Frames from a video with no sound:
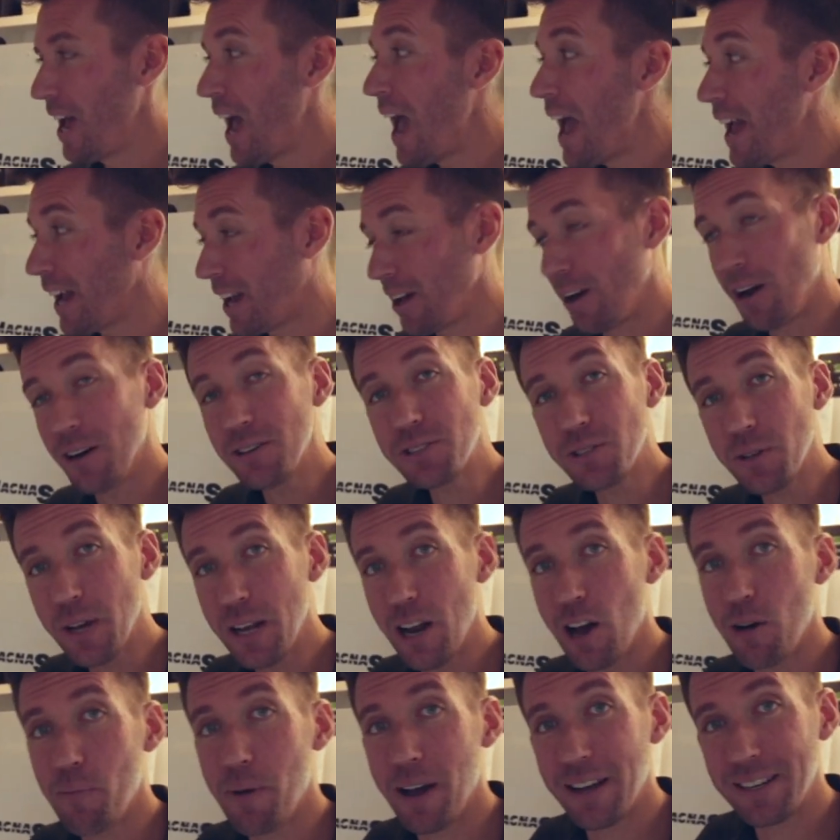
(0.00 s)
and it can also
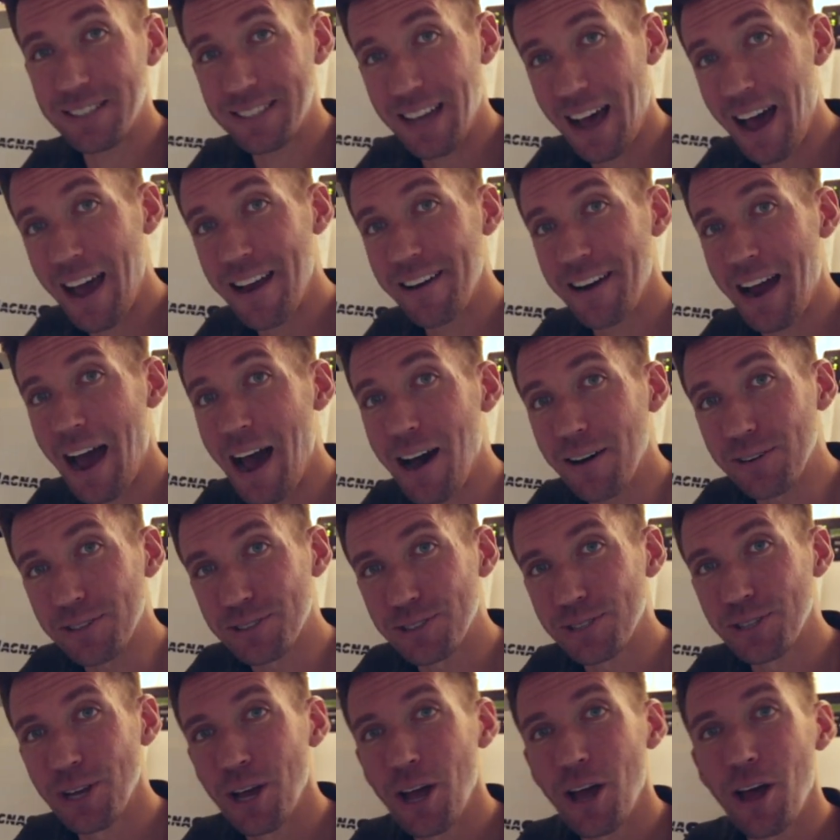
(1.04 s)
eat up my entire
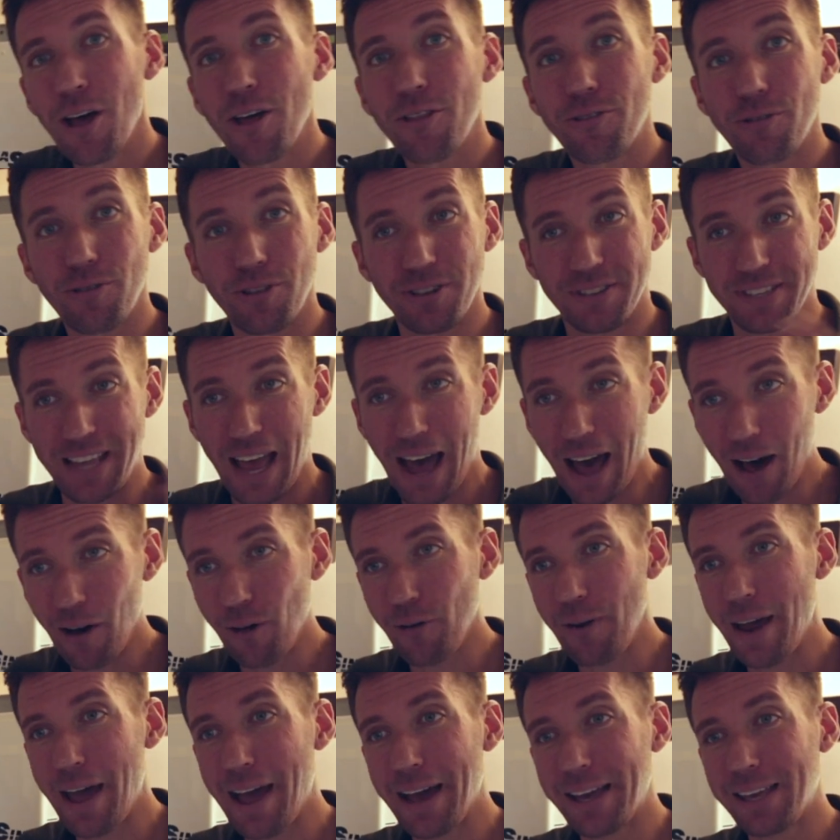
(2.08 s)
house through the
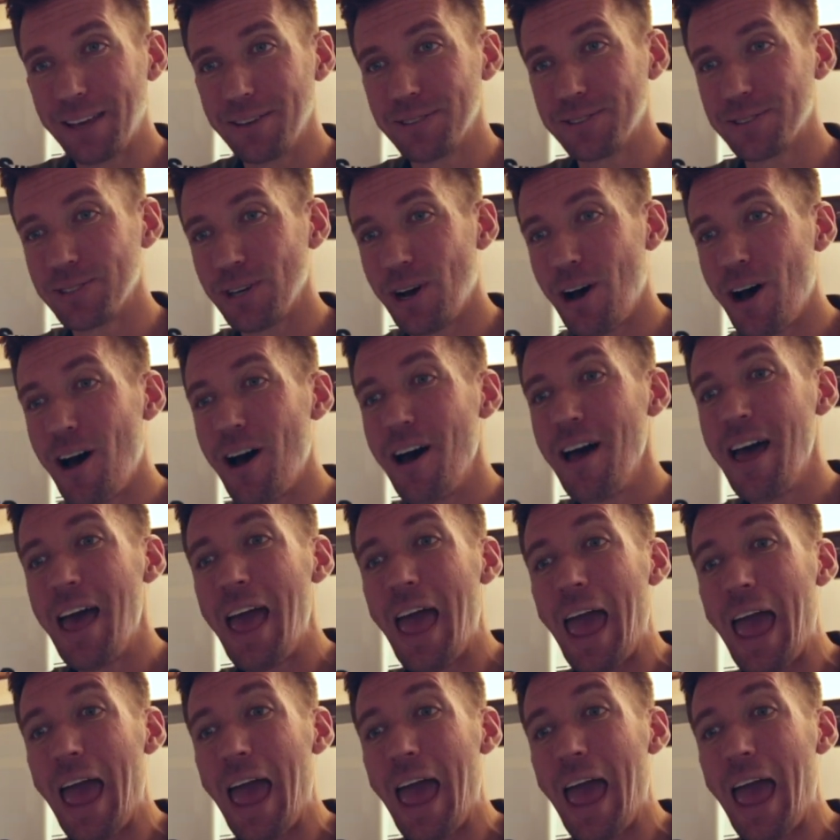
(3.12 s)
towel rack you saw,